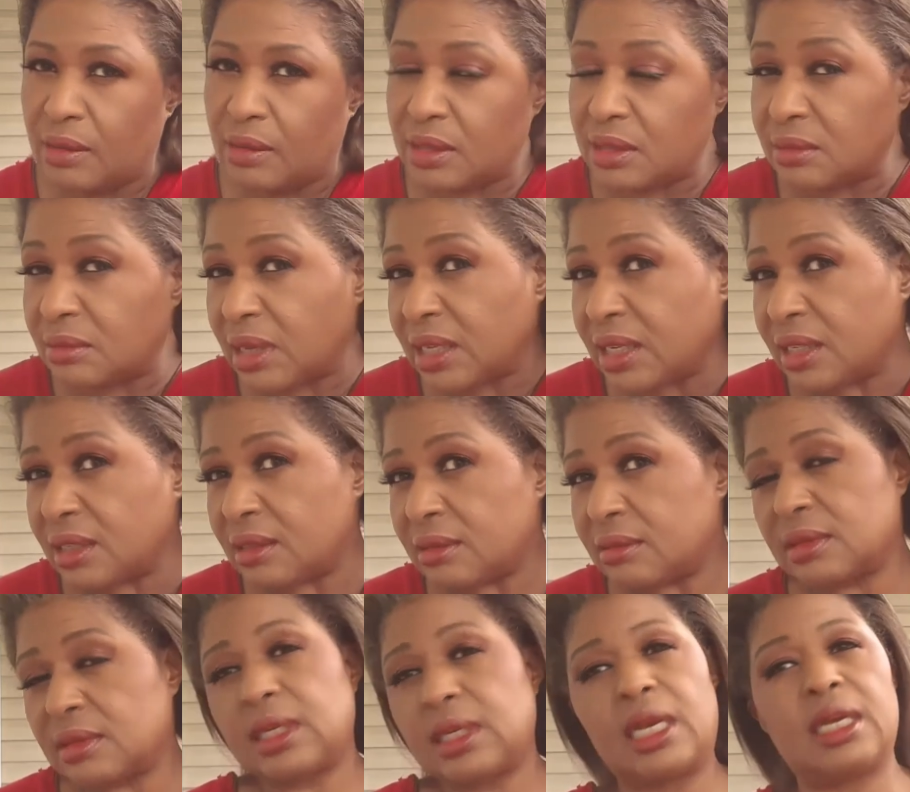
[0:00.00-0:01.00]
I smell
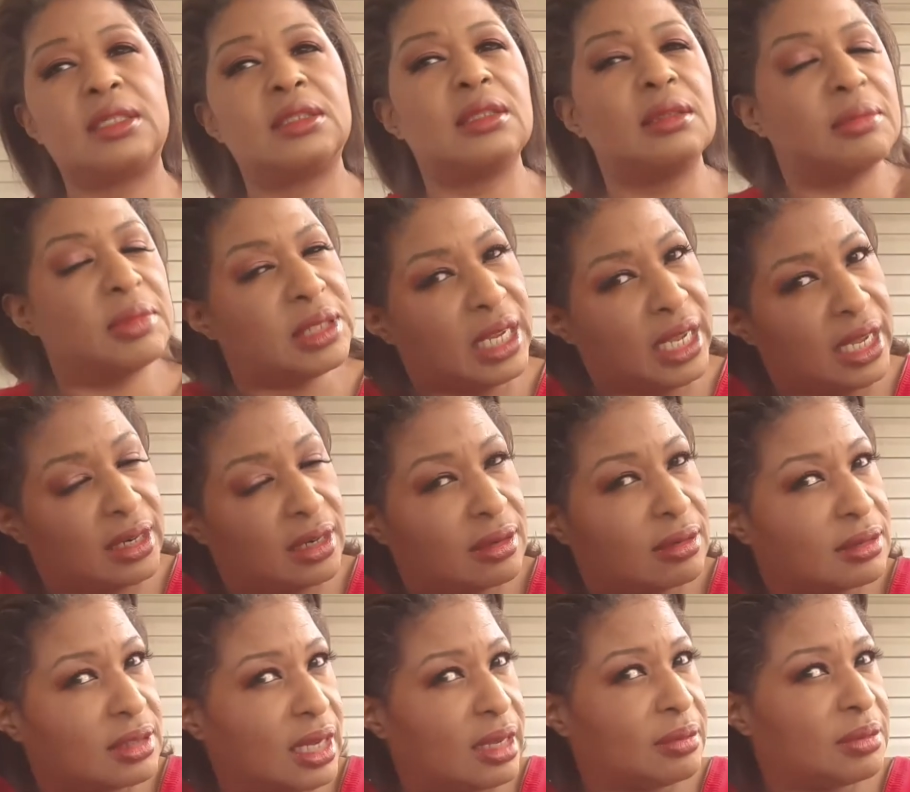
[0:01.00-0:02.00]
it. It has a botanical
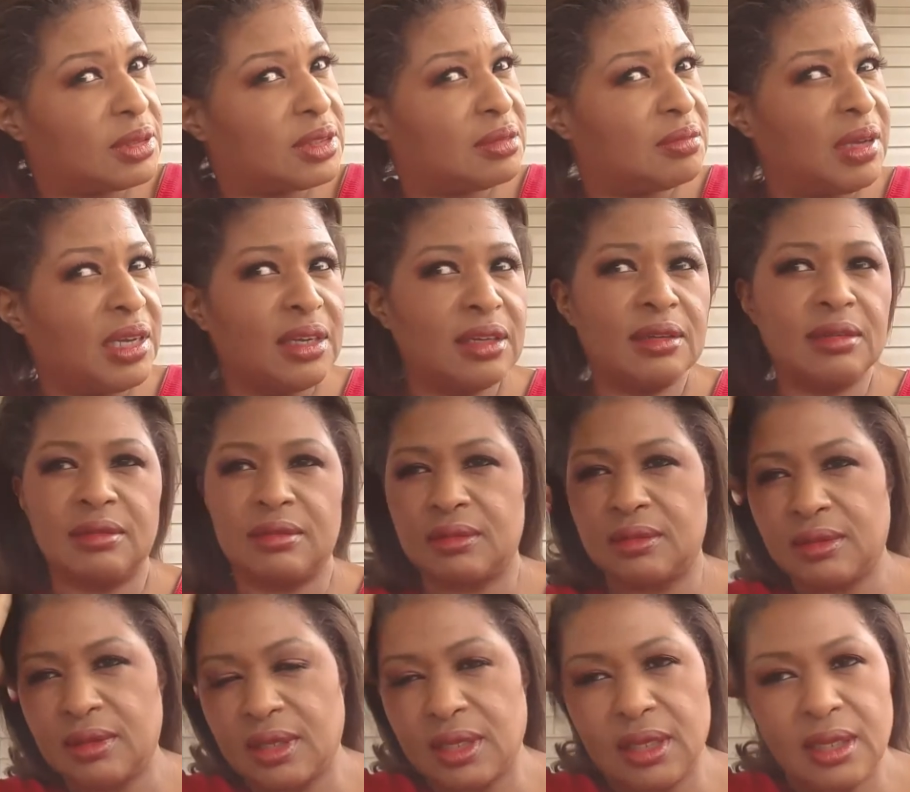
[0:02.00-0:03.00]
type of
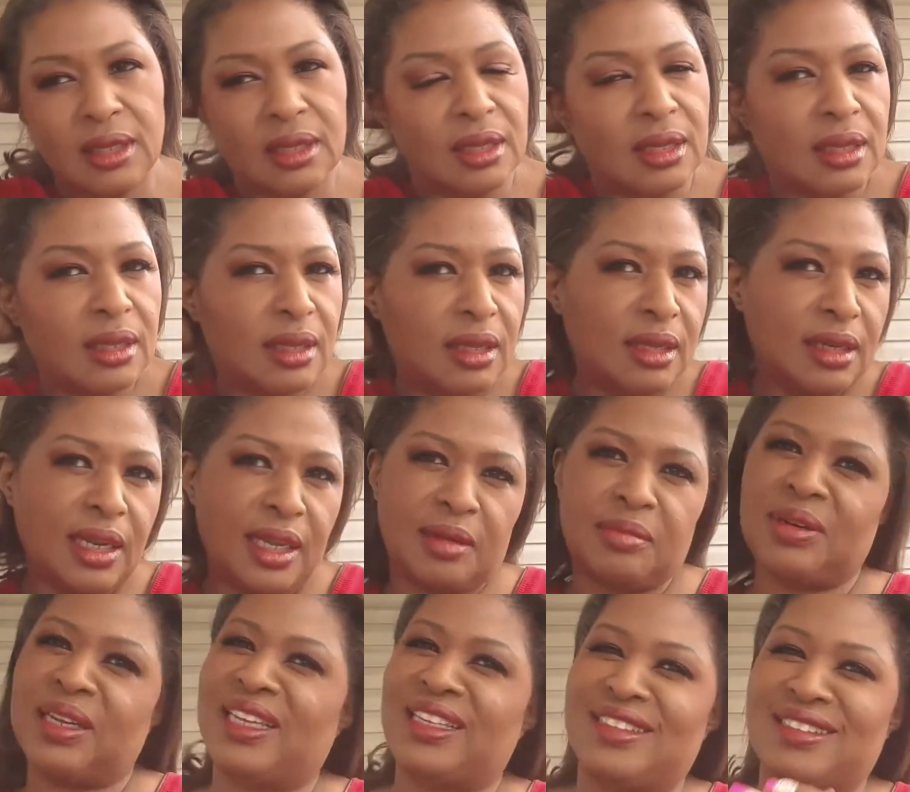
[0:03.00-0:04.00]
smell. Like
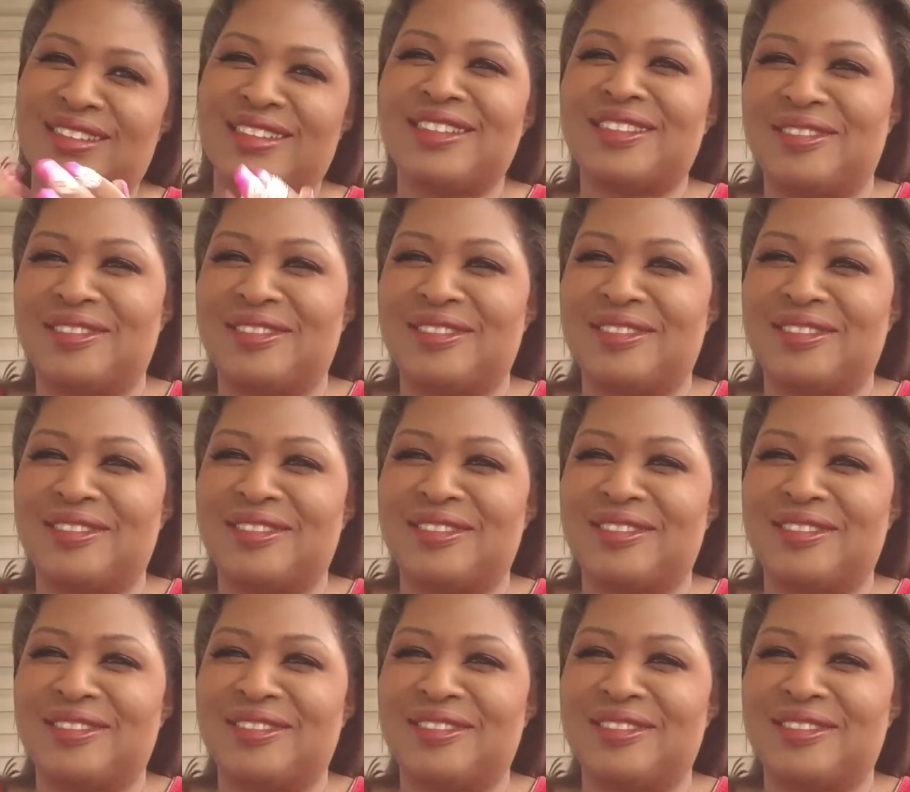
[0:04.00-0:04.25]
plants.